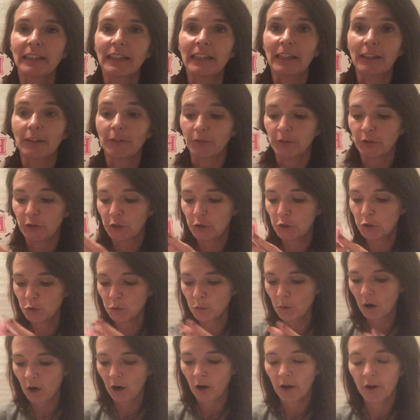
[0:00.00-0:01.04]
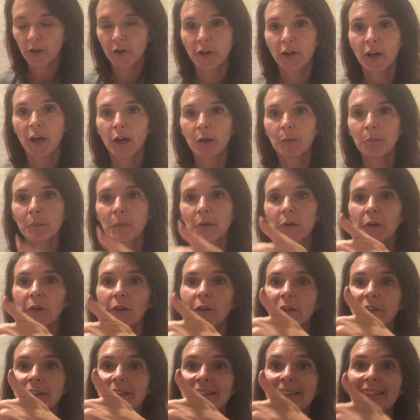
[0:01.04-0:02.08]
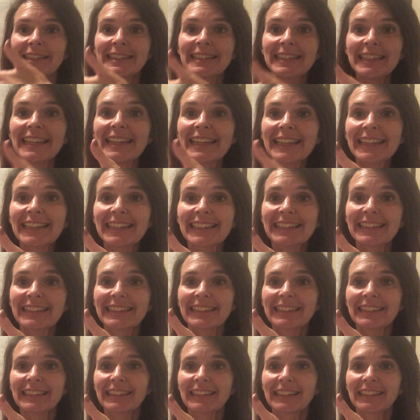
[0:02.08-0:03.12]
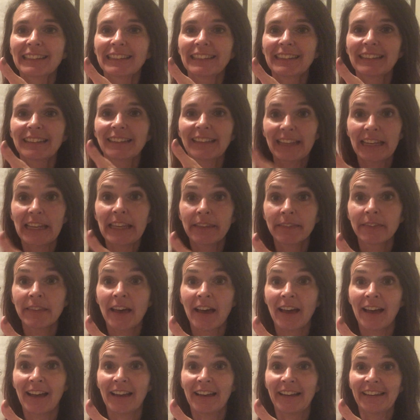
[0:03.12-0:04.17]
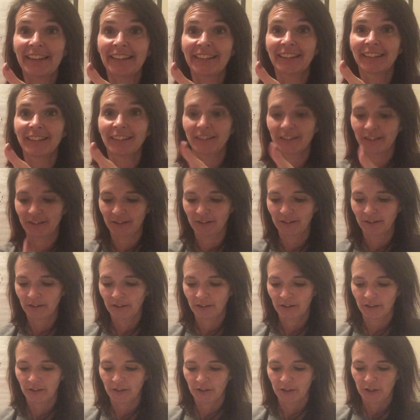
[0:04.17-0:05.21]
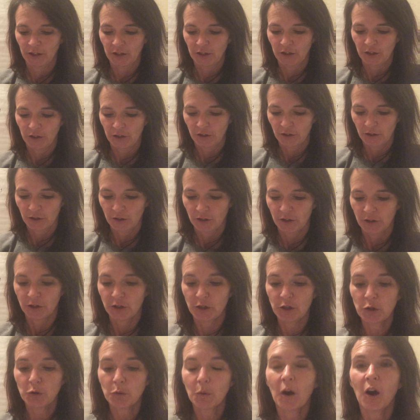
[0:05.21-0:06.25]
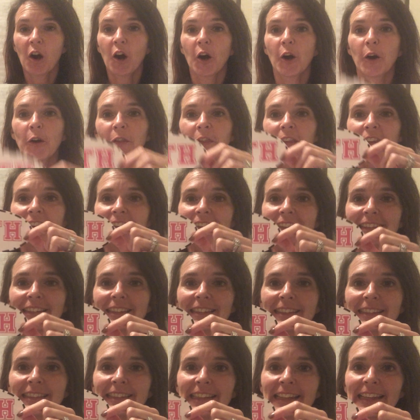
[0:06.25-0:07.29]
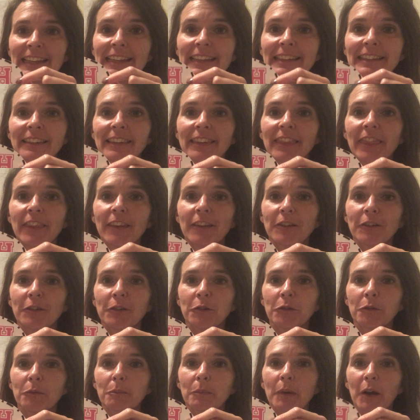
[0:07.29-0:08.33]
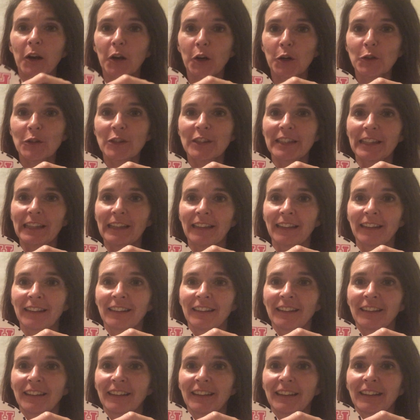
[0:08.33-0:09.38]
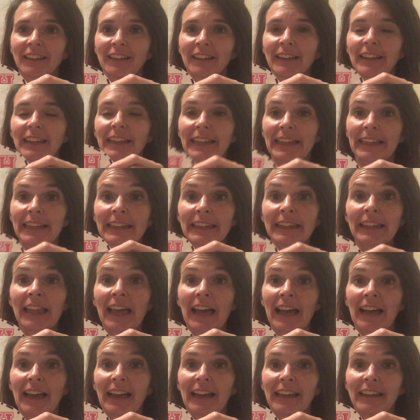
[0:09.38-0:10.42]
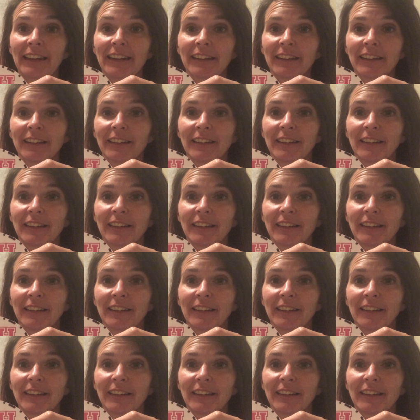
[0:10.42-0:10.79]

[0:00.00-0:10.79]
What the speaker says: If you are number 6 in line, you are the 6th person in line.